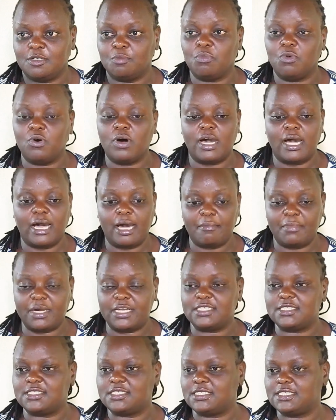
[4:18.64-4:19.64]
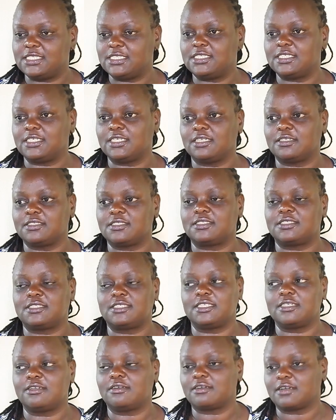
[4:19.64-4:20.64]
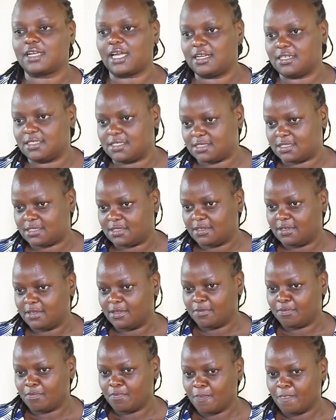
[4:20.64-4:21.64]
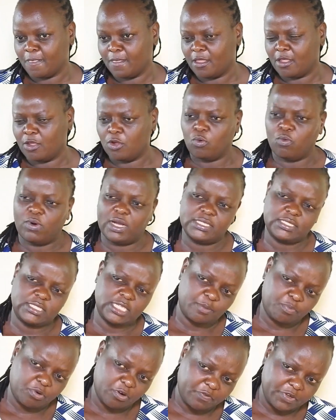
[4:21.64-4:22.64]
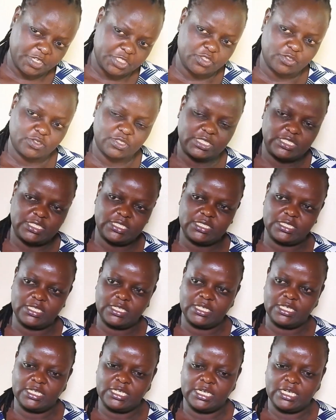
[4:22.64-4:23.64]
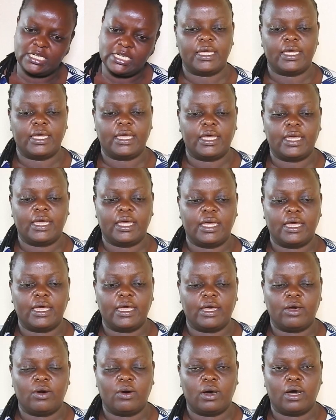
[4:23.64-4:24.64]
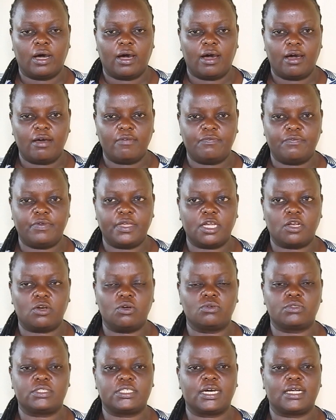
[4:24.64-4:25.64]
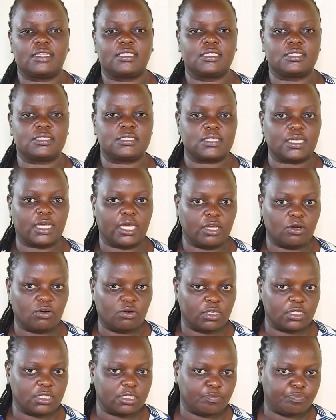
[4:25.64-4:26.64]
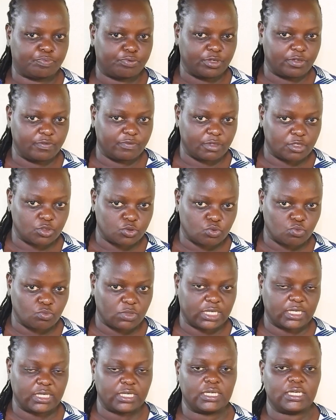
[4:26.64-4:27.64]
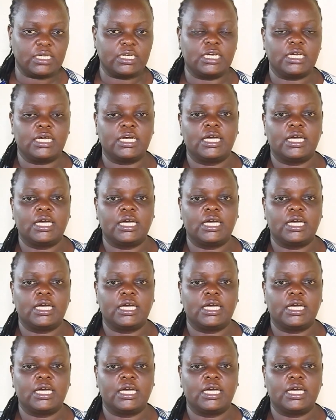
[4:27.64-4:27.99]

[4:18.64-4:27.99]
Muhammad's teaching still runs. Was he a professional teacher? Having looked at the cycle in the previous one,